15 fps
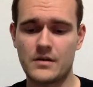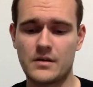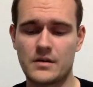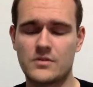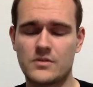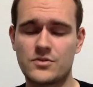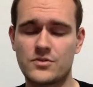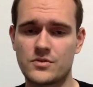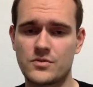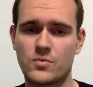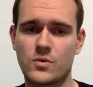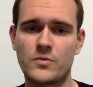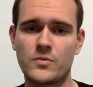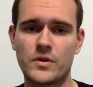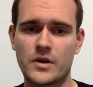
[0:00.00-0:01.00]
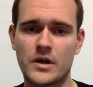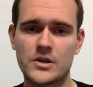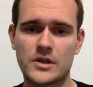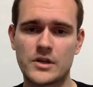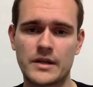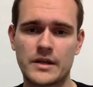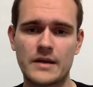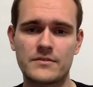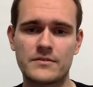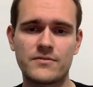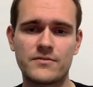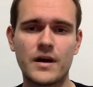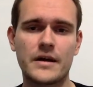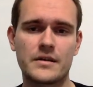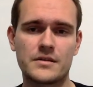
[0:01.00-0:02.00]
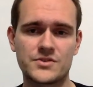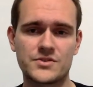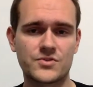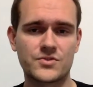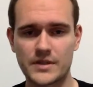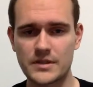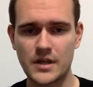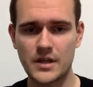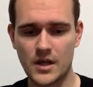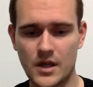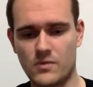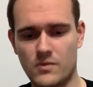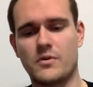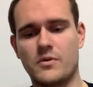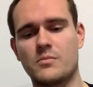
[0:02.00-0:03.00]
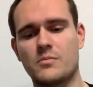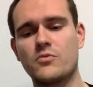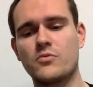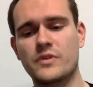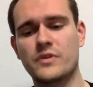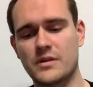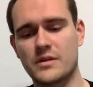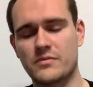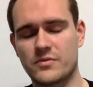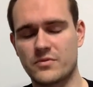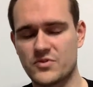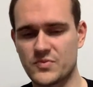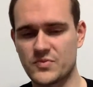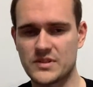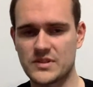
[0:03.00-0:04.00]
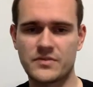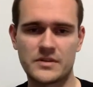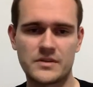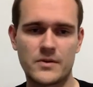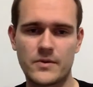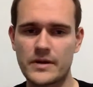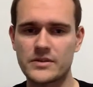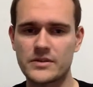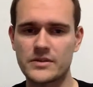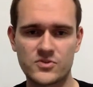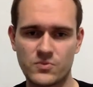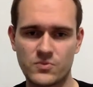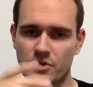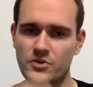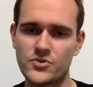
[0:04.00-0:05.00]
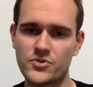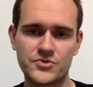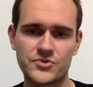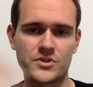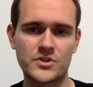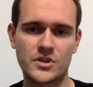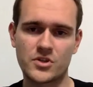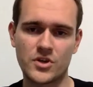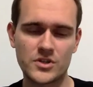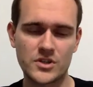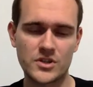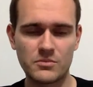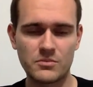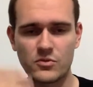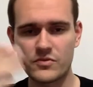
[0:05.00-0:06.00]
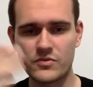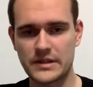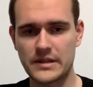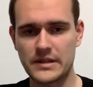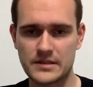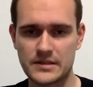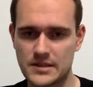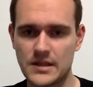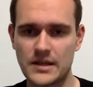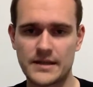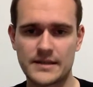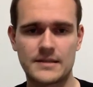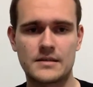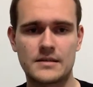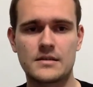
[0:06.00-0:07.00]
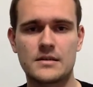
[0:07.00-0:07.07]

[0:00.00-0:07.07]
And when we actually add files to it, we are moving them from specific directories where you choose it, and you actually move it inside.